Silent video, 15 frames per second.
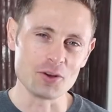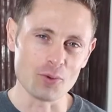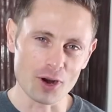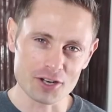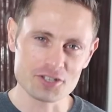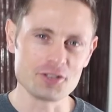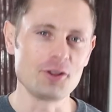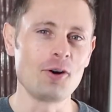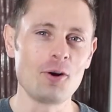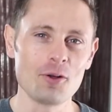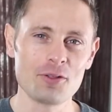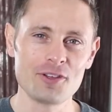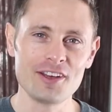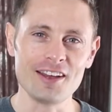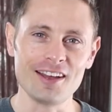you watching the
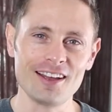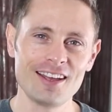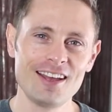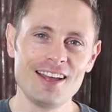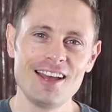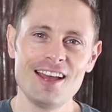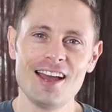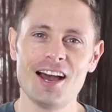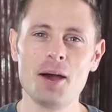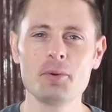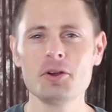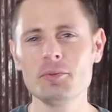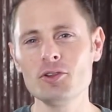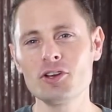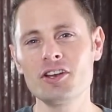whole thing. Now, I'm
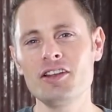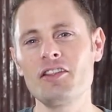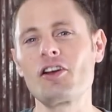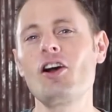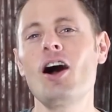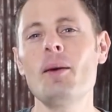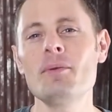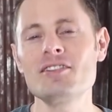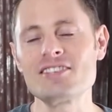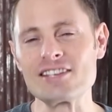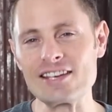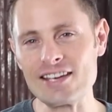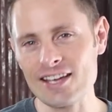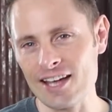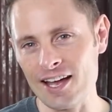going to be looking at the comments
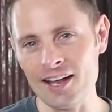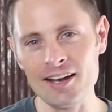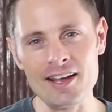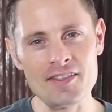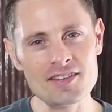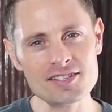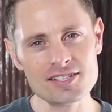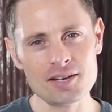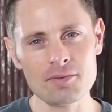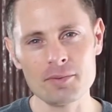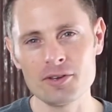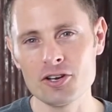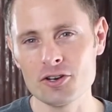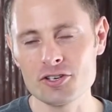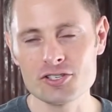again, and this time
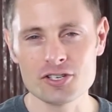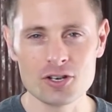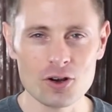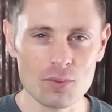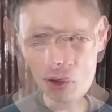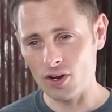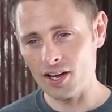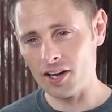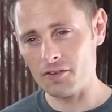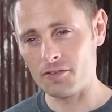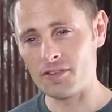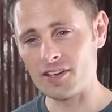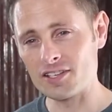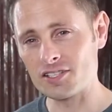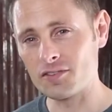I'm curious to know what kind
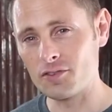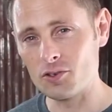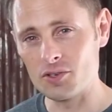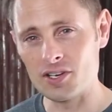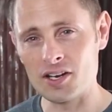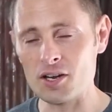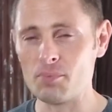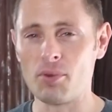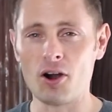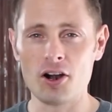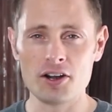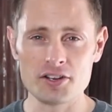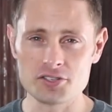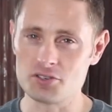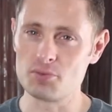of things have you done at
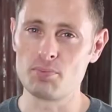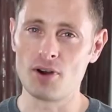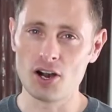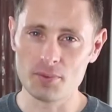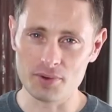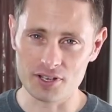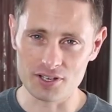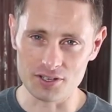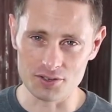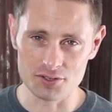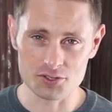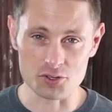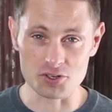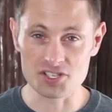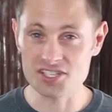parties or
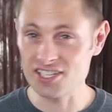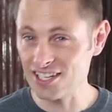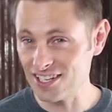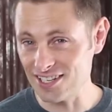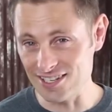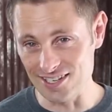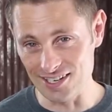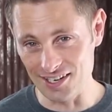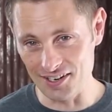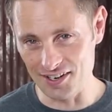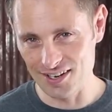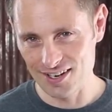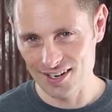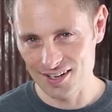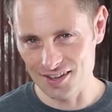barbecues or seen done
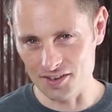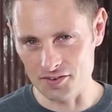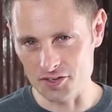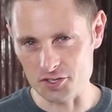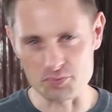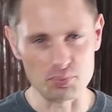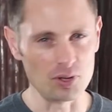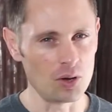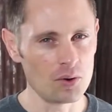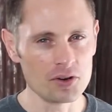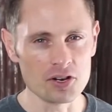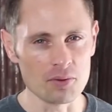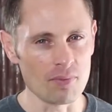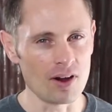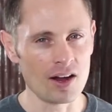that have just blown
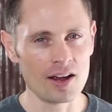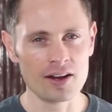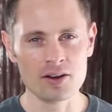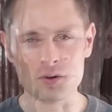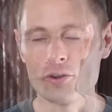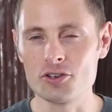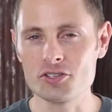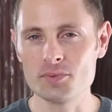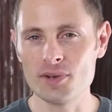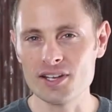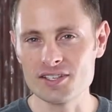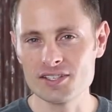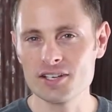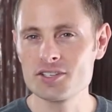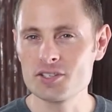your mind or just
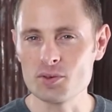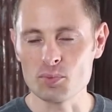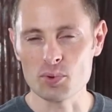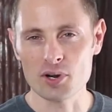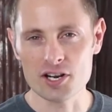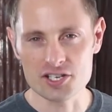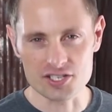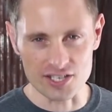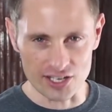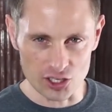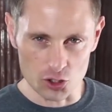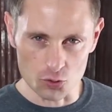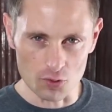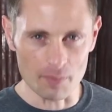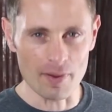made such an impression
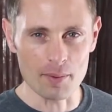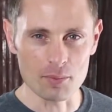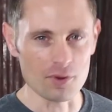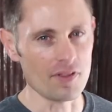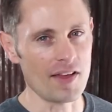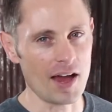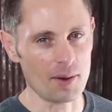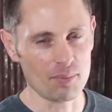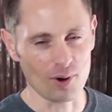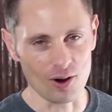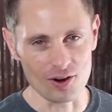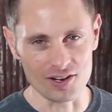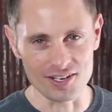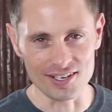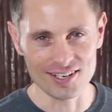that you remember that
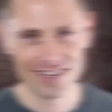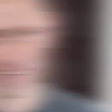party?